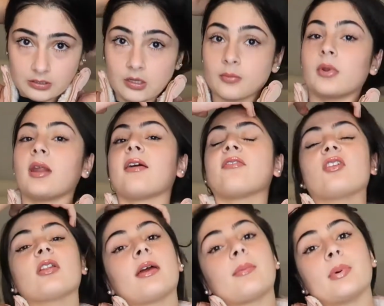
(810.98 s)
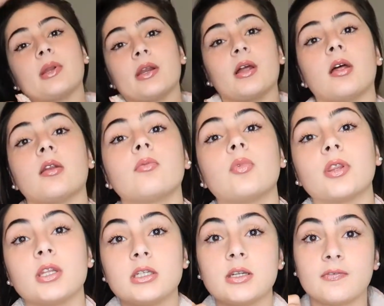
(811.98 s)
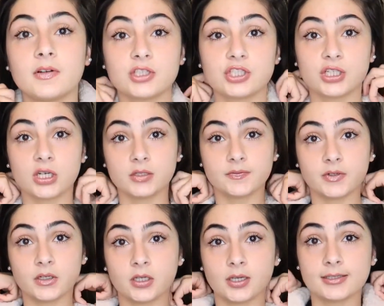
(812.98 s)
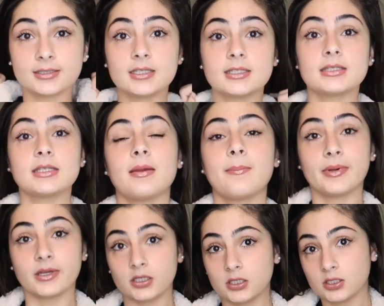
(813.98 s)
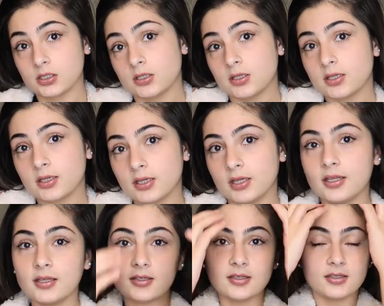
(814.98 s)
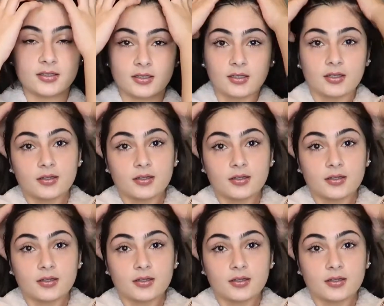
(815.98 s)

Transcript: I'm gonna have to like put it on with a different shirt for you guys to see, but look.